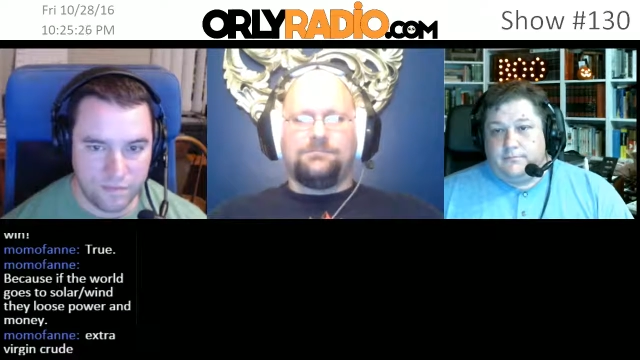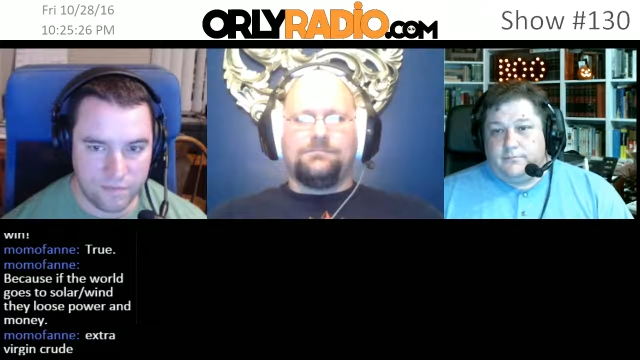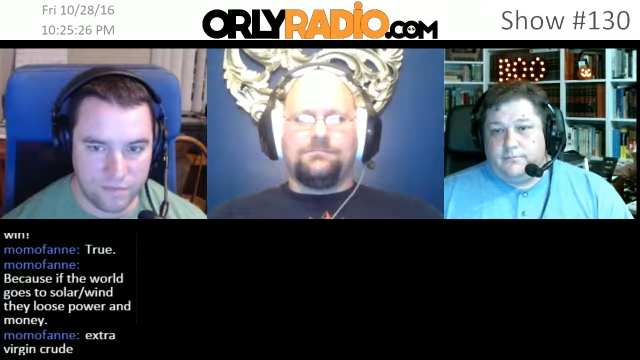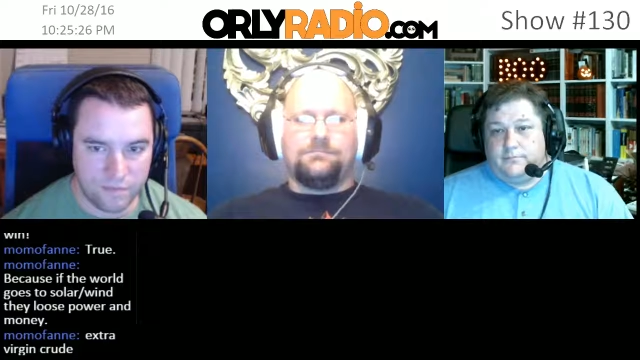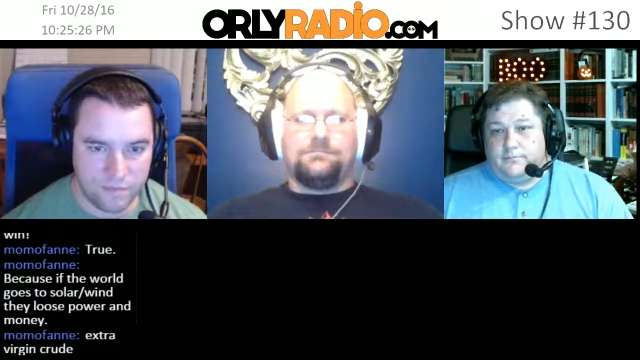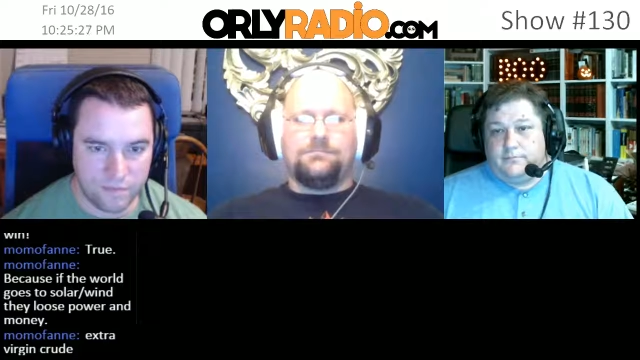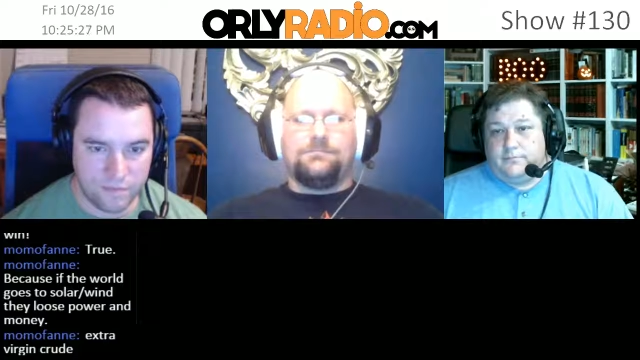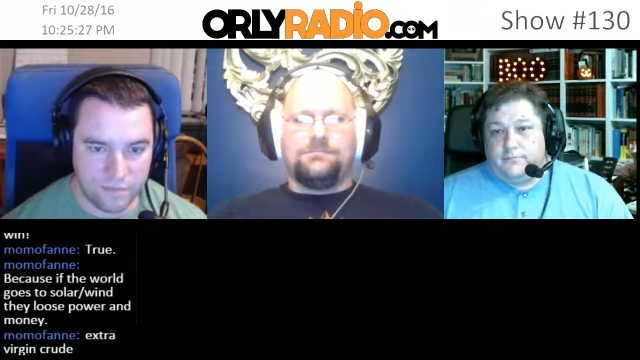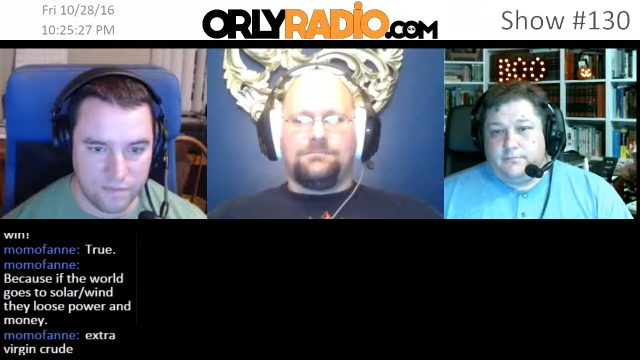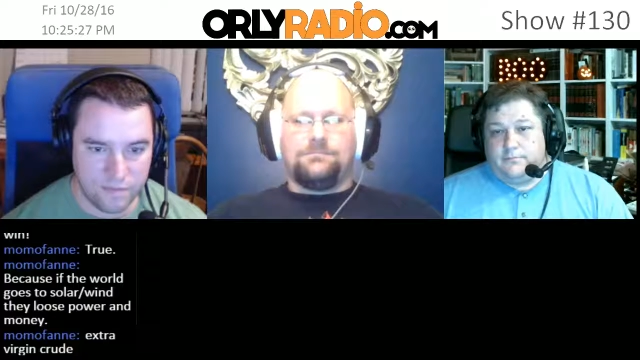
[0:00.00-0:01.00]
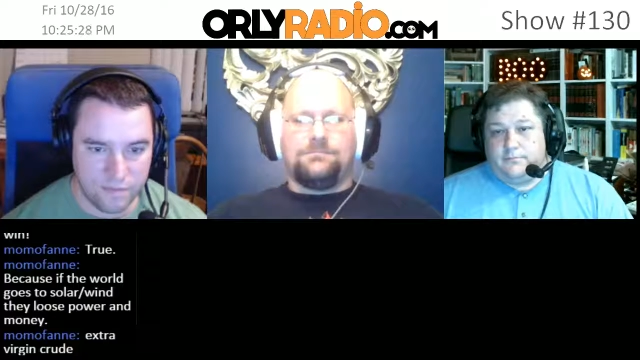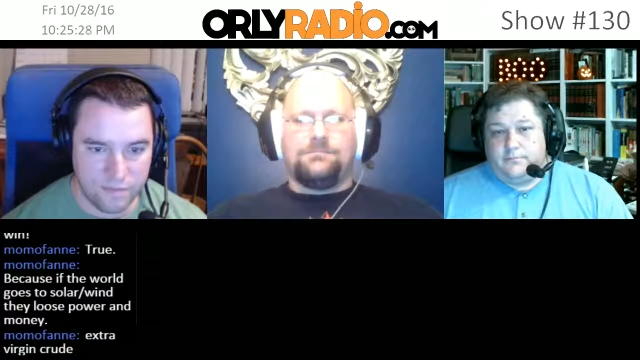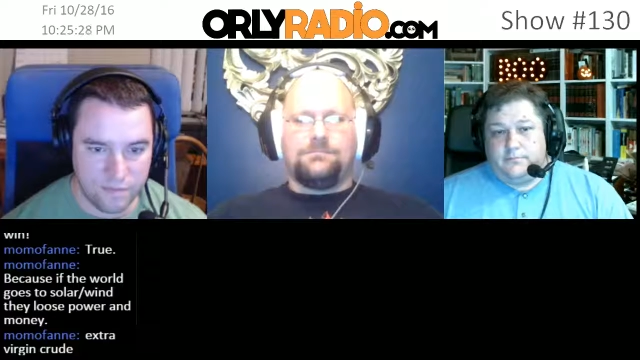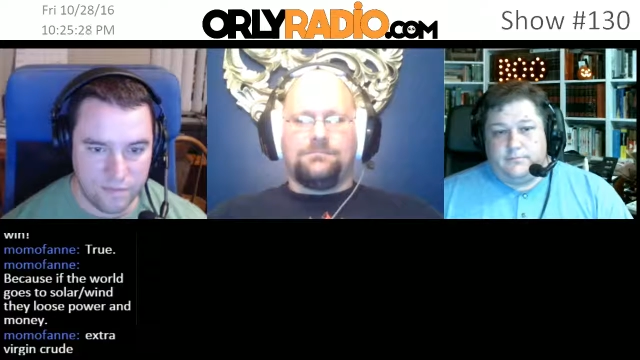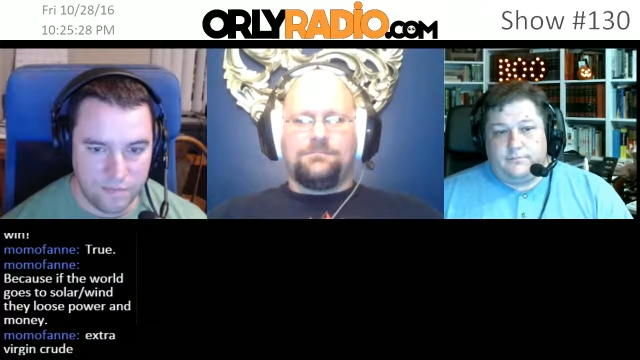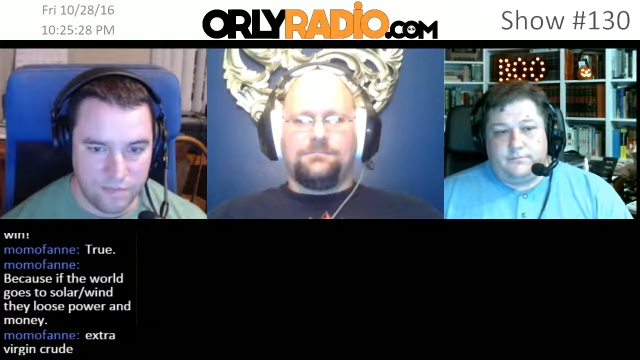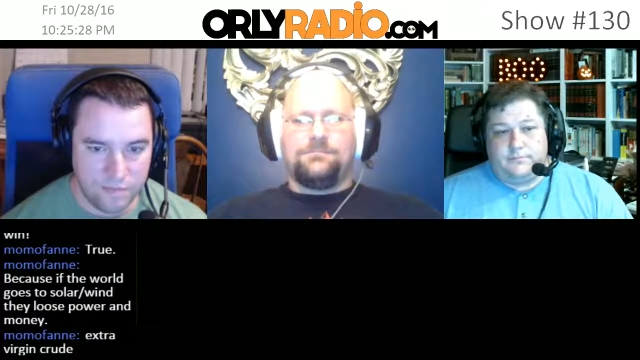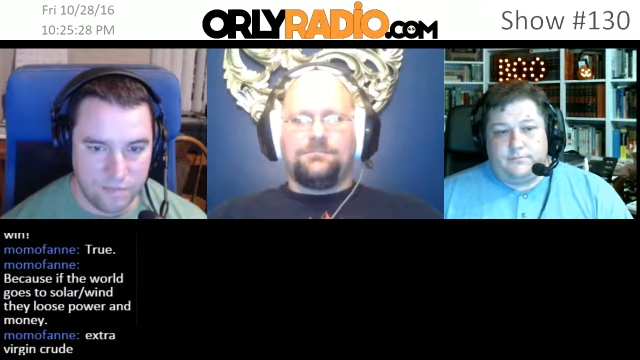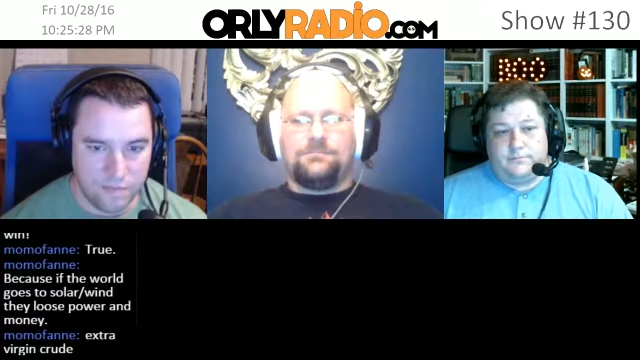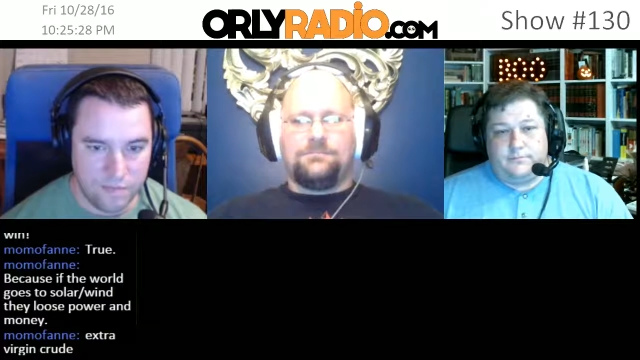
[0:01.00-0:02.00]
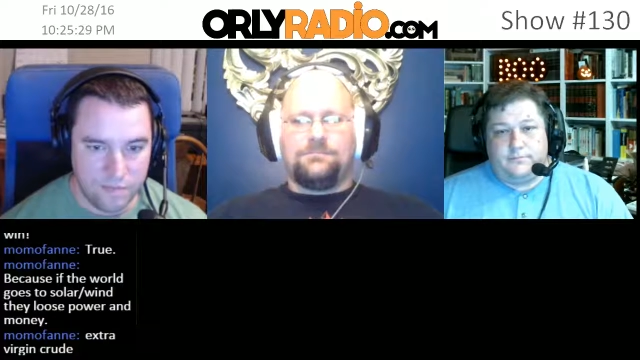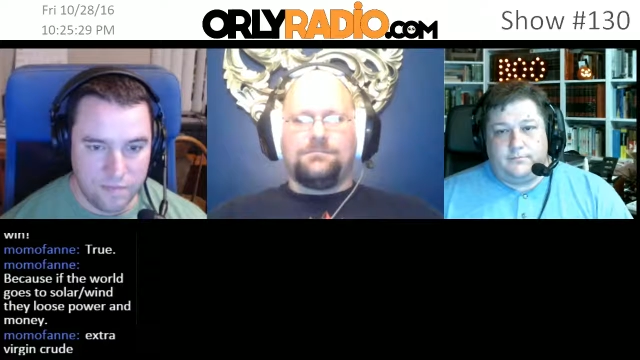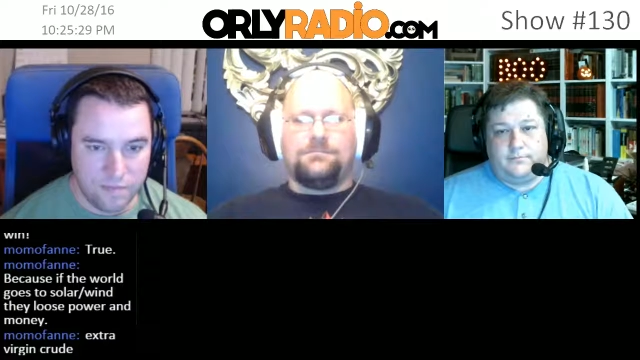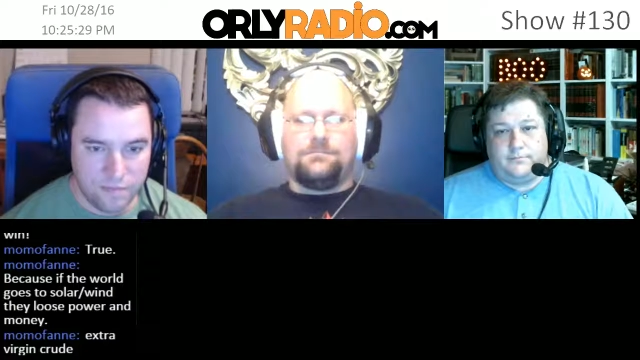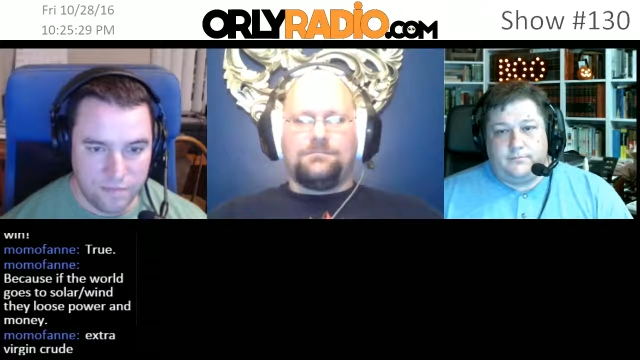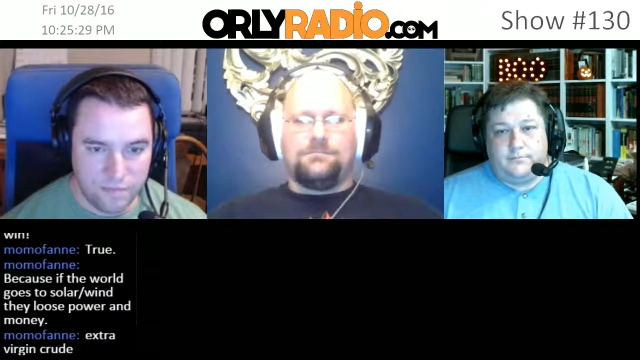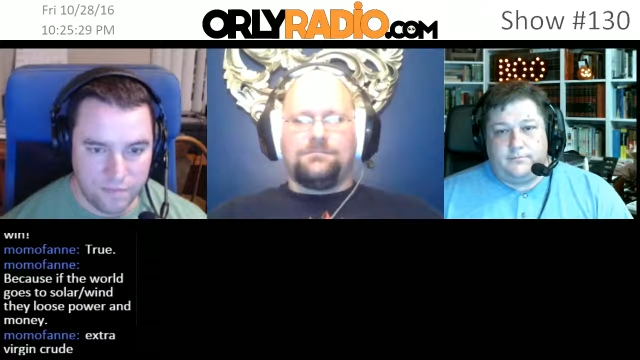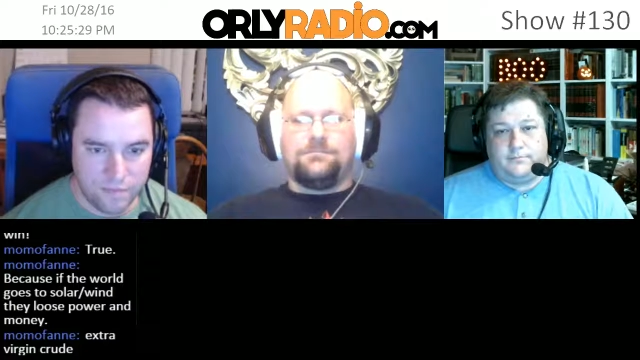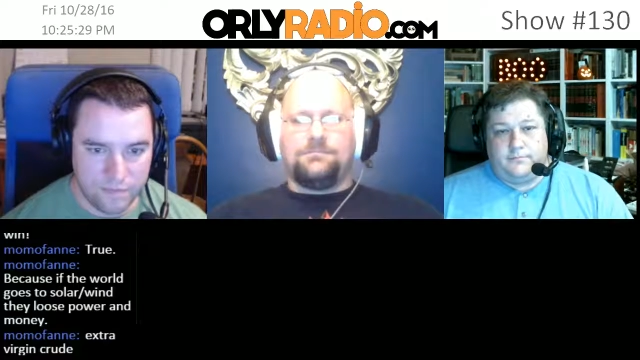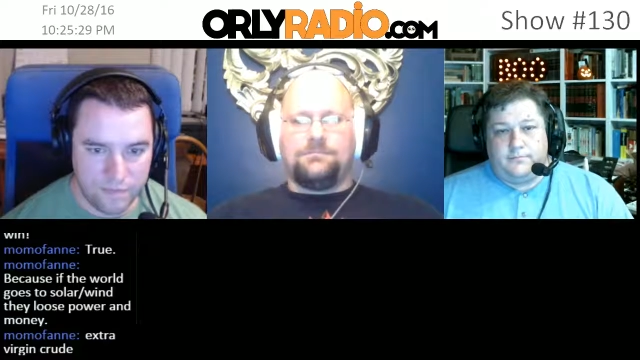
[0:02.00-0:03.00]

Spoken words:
Nobody speaks.